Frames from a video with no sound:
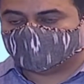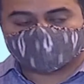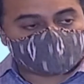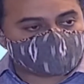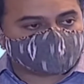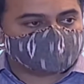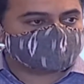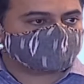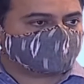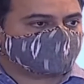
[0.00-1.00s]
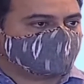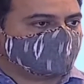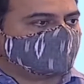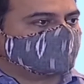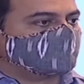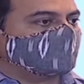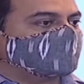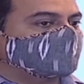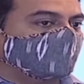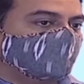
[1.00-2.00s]
to agriculture, to
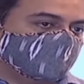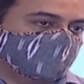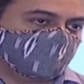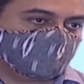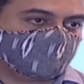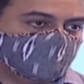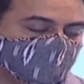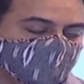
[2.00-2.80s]
every household.